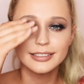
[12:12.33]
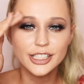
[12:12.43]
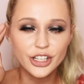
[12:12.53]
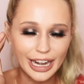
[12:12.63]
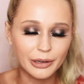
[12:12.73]

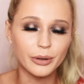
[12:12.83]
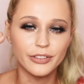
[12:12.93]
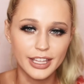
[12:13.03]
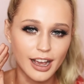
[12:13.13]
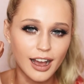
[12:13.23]
shadow
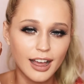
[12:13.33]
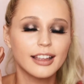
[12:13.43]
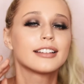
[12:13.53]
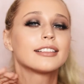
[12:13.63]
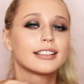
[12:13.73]
of the
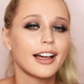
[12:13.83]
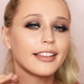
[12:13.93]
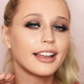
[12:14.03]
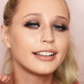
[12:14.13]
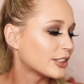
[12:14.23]
eye color.